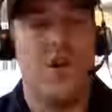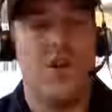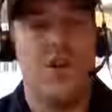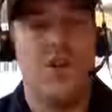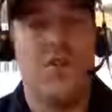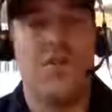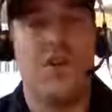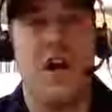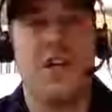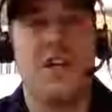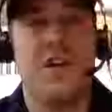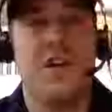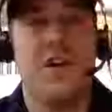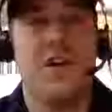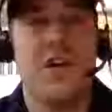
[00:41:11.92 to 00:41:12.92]
you've got
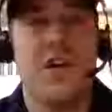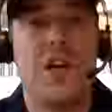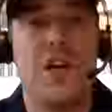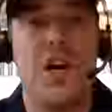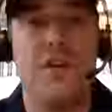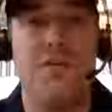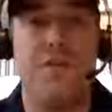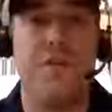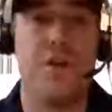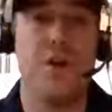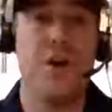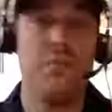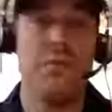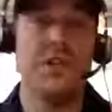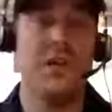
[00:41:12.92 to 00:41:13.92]
to
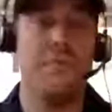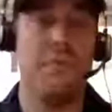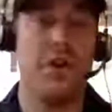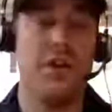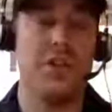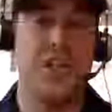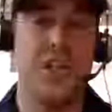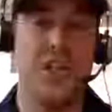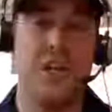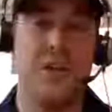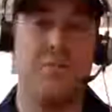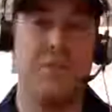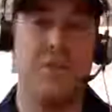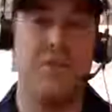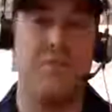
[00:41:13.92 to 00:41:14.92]
confirm with the person you
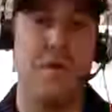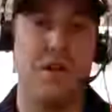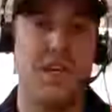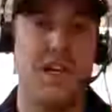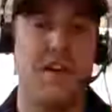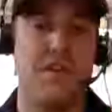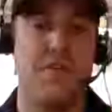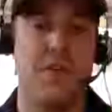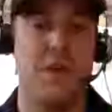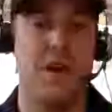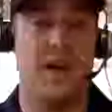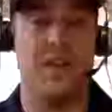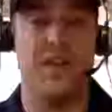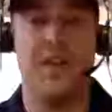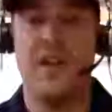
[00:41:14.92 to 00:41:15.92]
have booked an interview
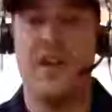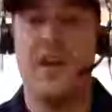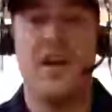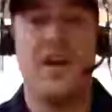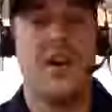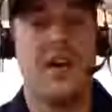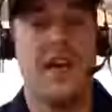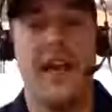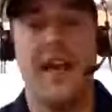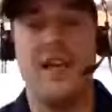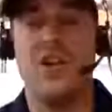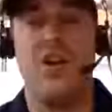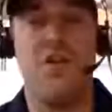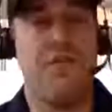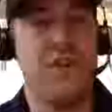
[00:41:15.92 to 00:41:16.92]
with. Okay,
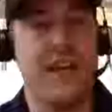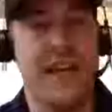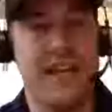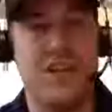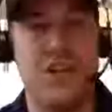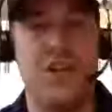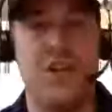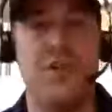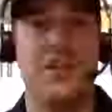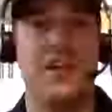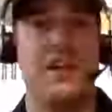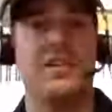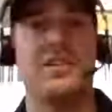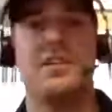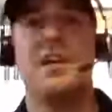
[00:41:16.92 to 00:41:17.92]
don't forget to do
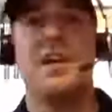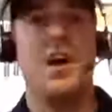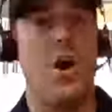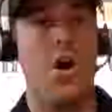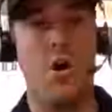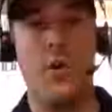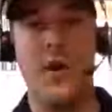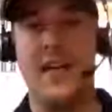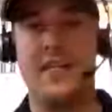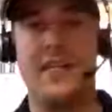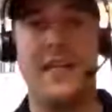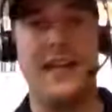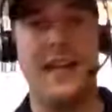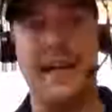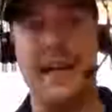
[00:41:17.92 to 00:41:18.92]
this. Always
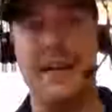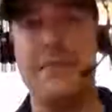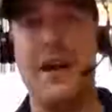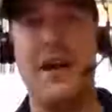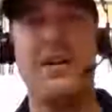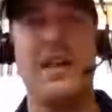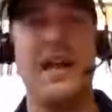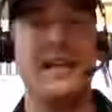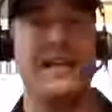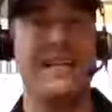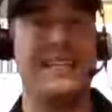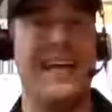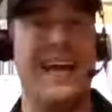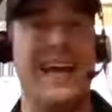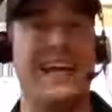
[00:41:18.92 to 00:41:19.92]
send an email and a
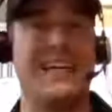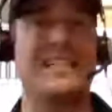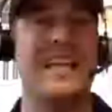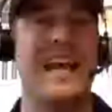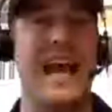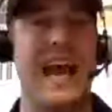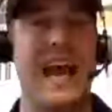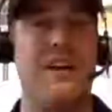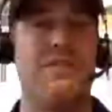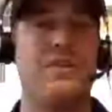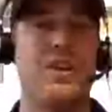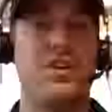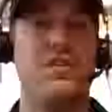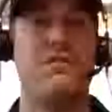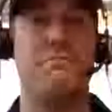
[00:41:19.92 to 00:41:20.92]
text
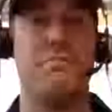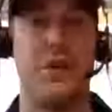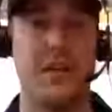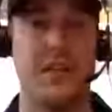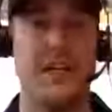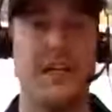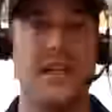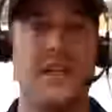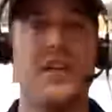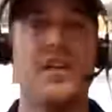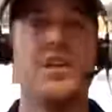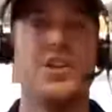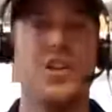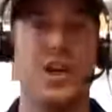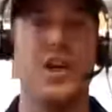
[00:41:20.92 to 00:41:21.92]
after you've booked it
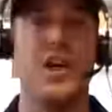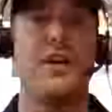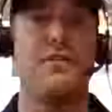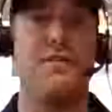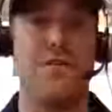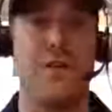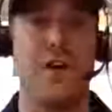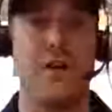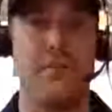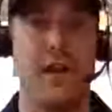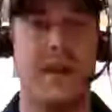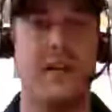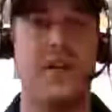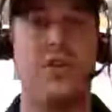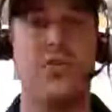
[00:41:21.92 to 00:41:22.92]
to confirm
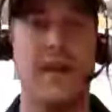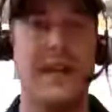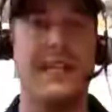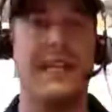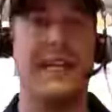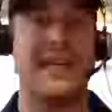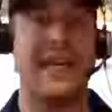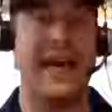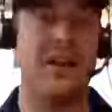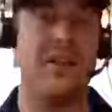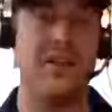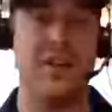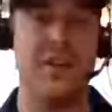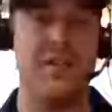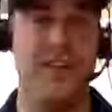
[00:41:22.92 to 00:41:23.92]
it. Create the
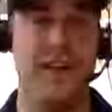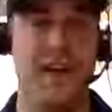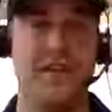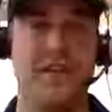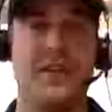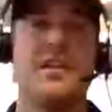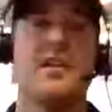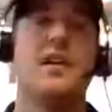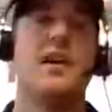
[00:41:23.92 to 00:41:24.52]
calendar event